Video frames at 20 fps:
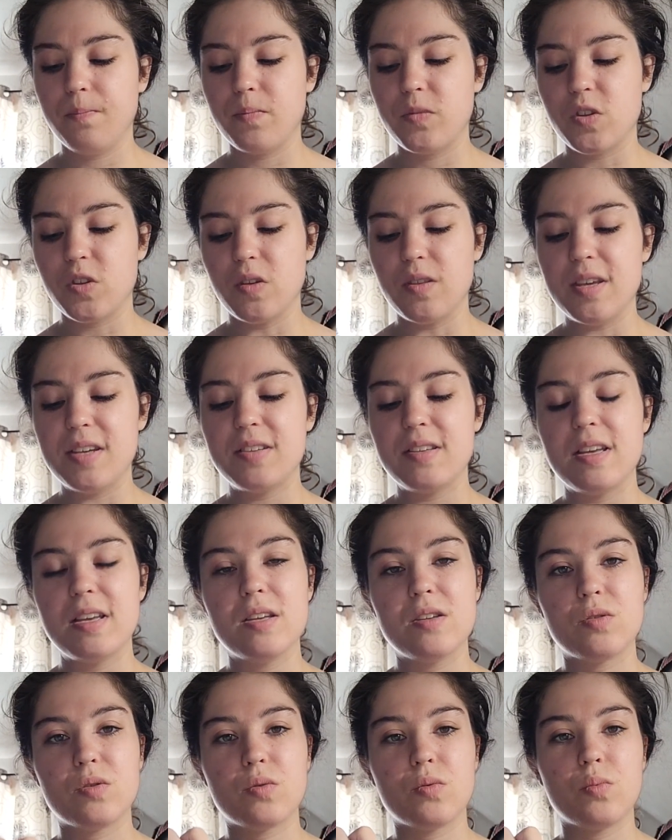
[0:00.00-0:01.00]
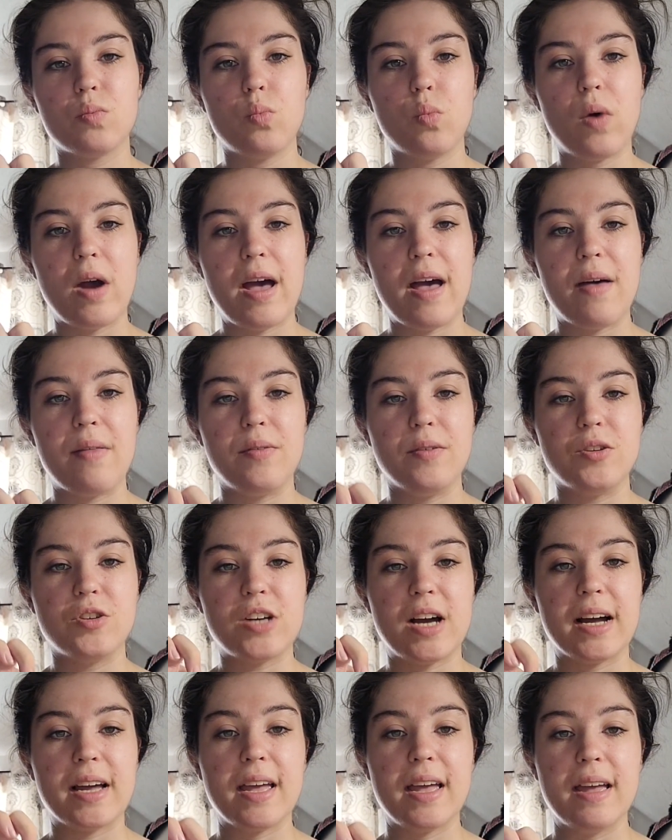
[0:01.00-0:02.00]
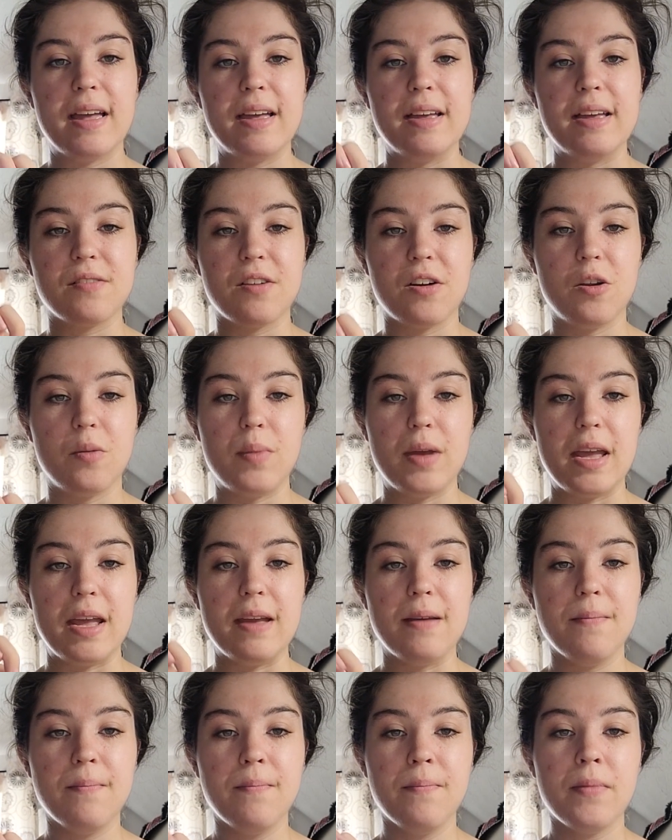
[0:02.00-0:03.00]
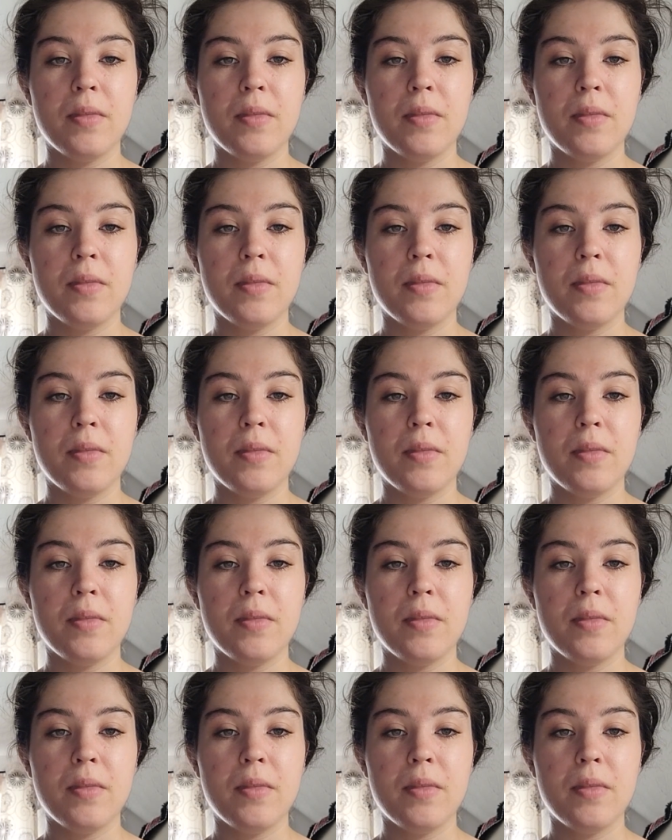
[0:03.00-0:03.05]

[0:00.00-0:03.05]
so this is where the jacket going to be.